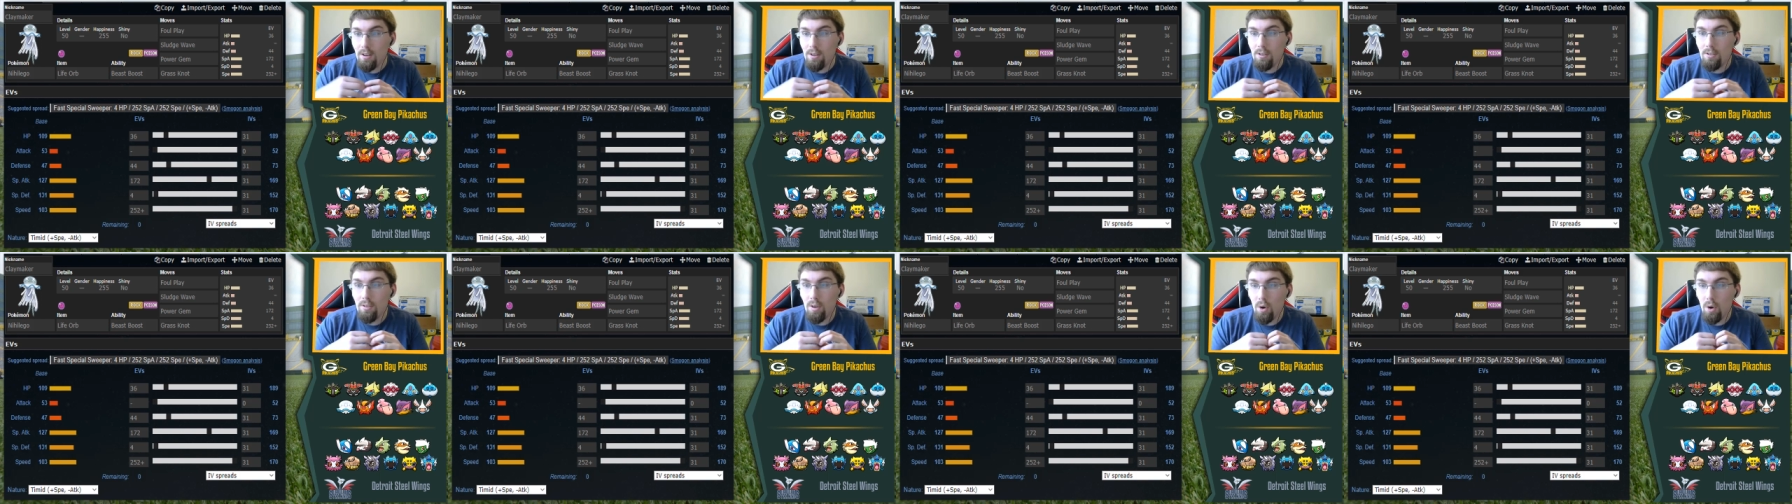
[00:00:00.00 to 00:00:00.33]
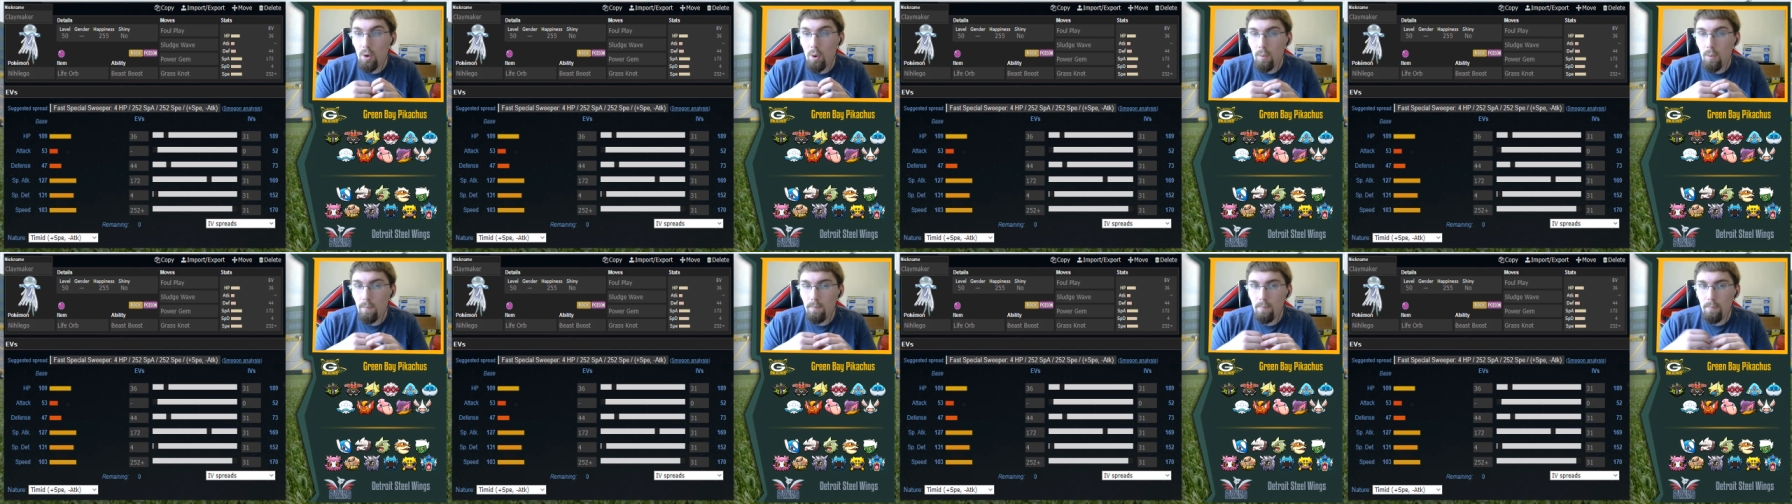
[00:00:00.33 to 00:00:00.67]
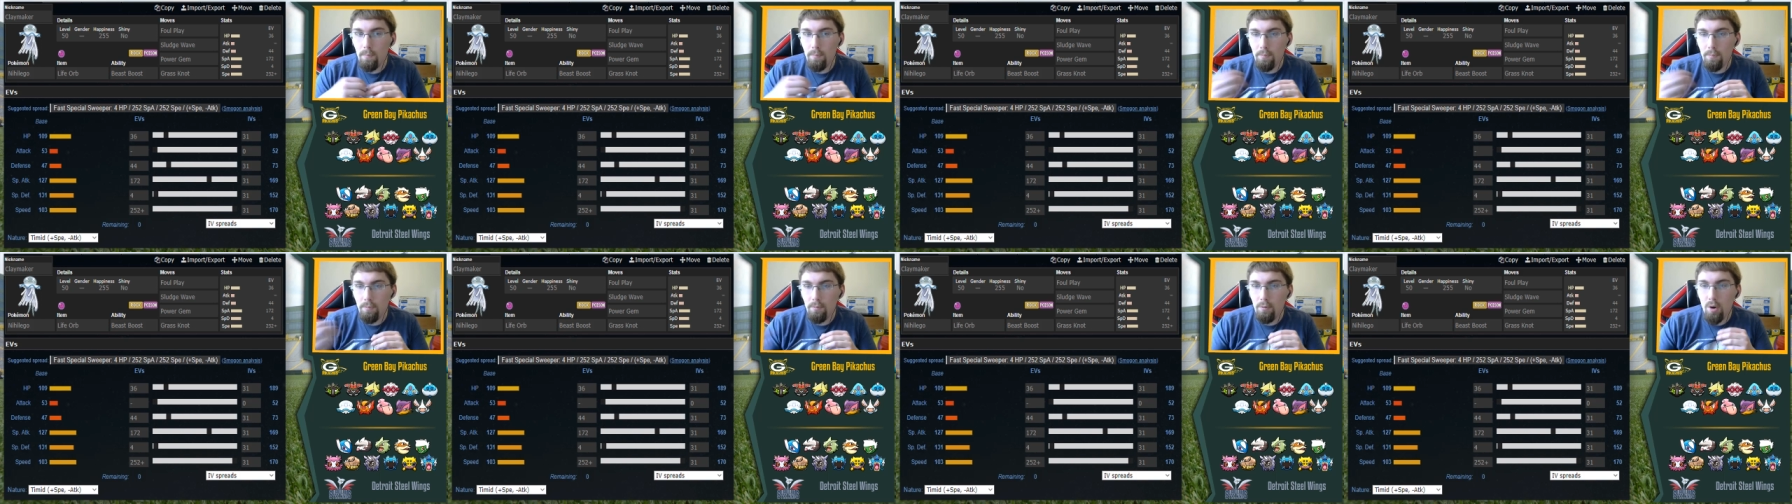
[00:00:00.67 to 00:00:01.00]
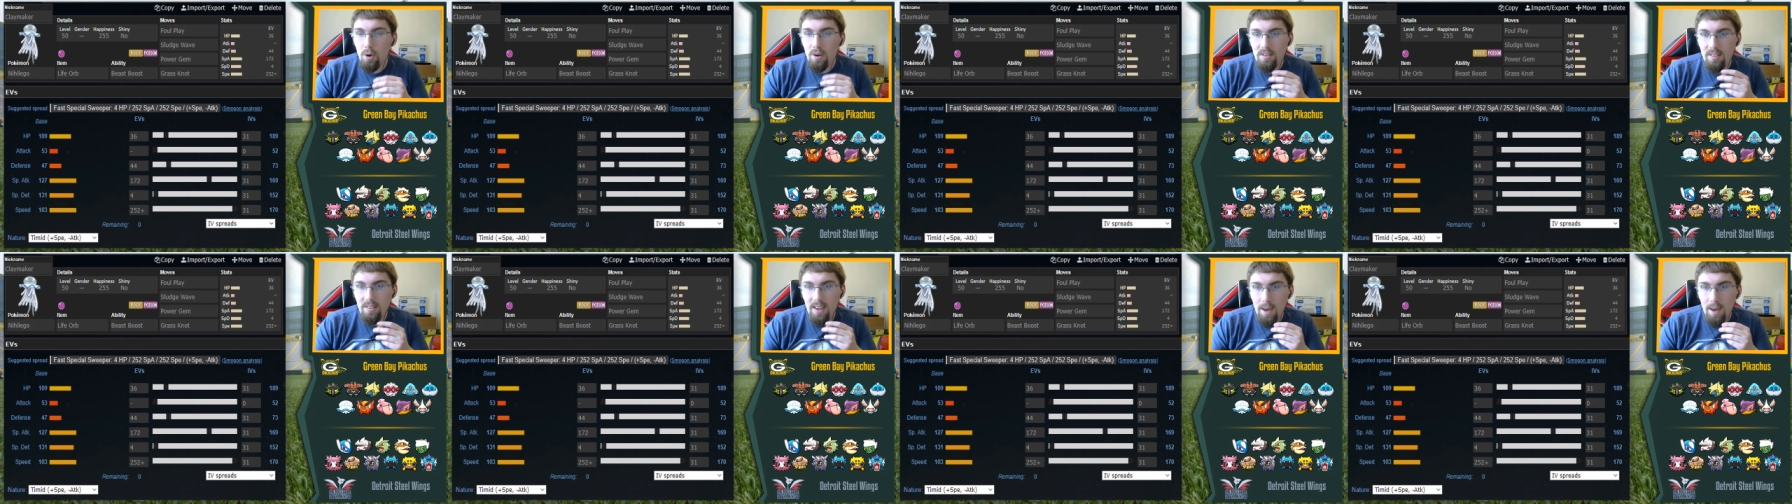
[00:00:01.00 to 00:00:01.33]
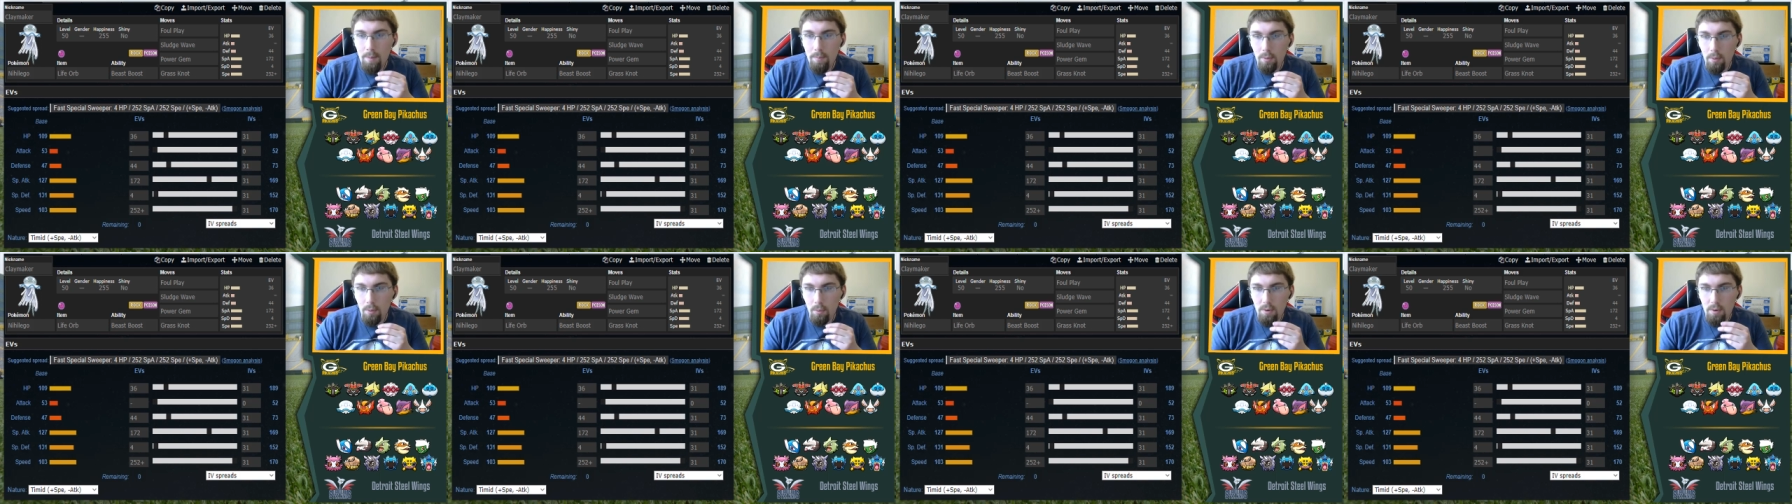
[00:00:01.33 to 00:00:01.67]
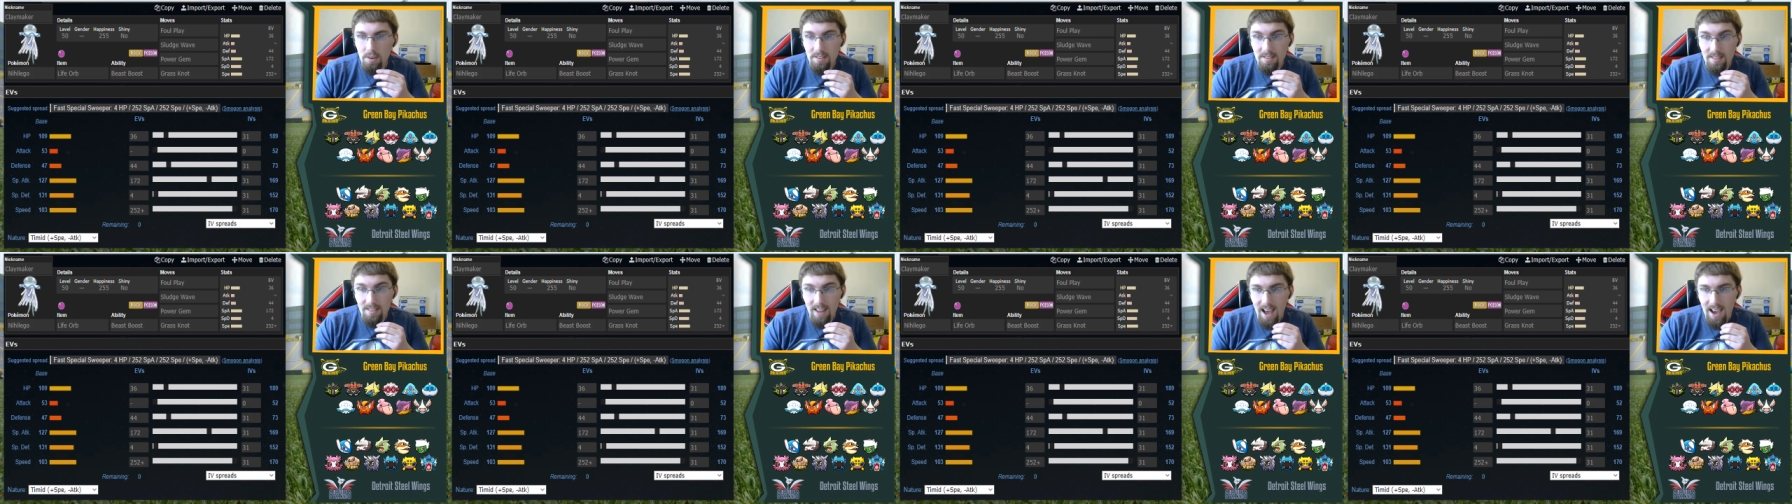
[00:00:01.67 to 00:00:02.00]
So, for example,
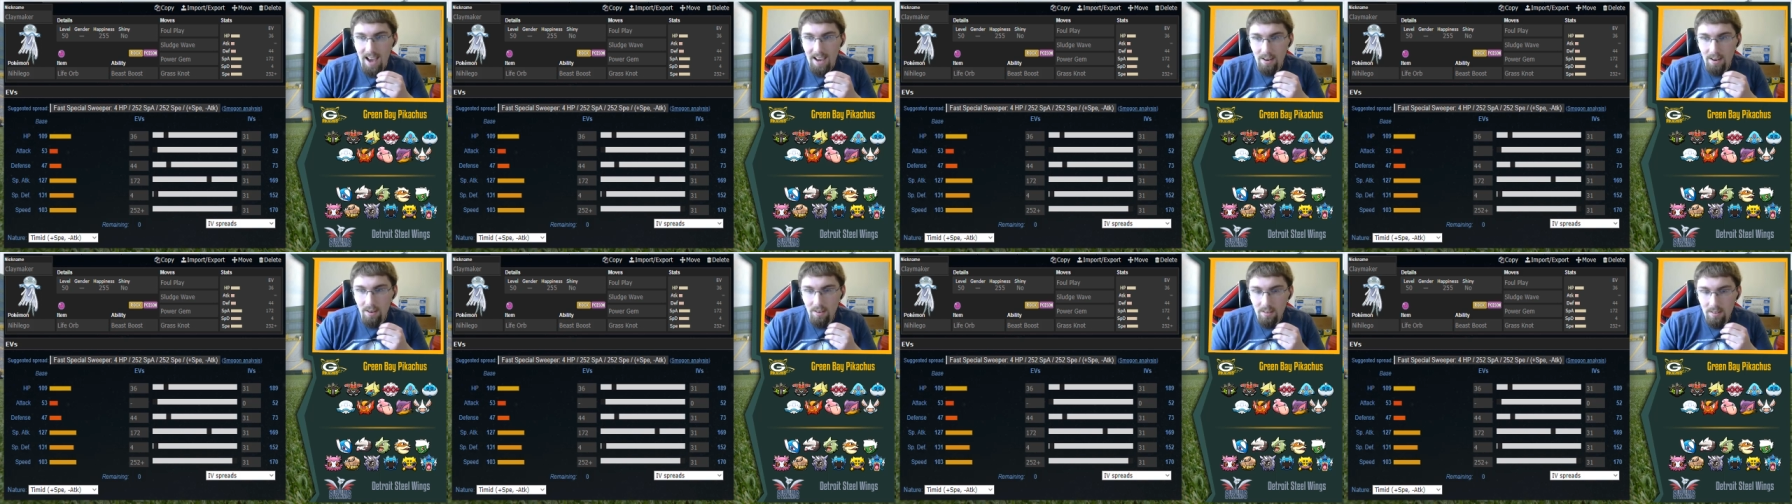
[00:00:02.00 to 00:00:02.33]
with Zygarde,